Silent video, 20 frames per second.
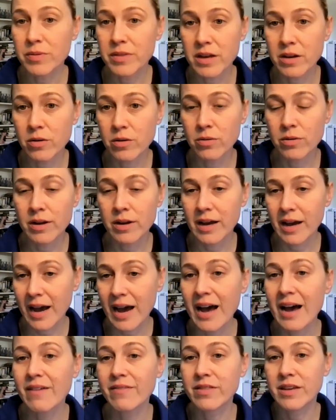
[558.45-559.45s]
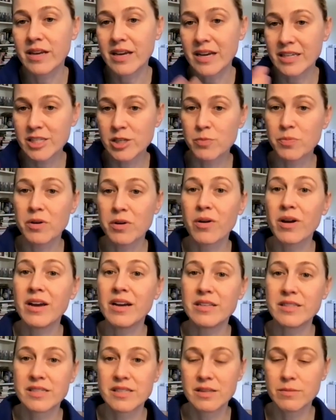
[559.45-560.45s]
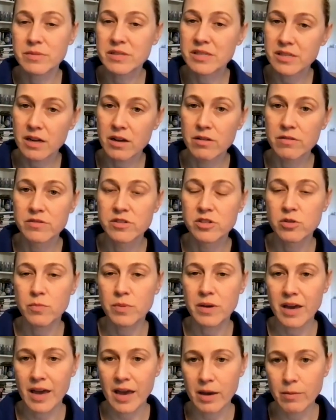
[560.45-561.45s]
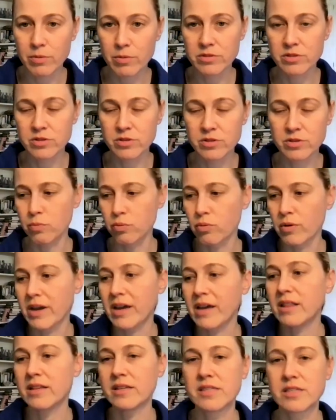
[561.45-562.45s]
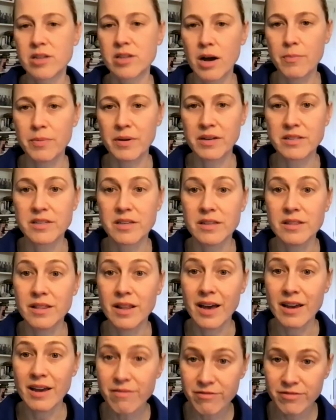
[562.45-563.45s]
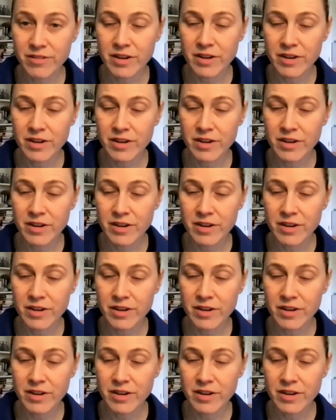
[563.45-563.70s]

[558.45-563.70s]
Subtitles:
They don't have the experience themselves to be able to bring this topic to life.